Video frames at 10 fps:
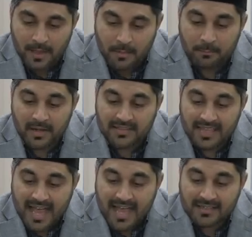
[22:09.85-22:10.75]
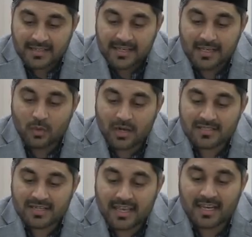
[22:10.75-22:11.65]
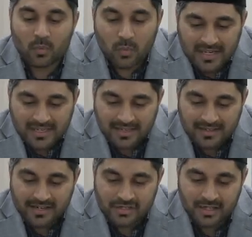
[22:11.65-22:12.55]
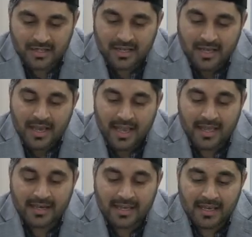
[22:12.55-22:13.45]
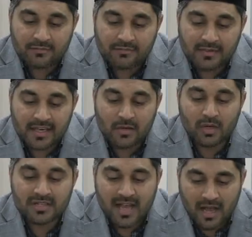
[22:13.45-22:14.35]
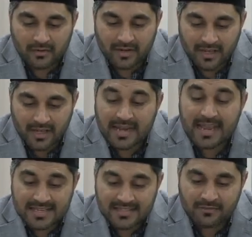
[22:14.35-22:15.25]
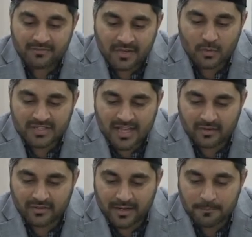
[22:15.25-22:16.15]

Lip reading: but that he was in a weak condition and as if he was hungry.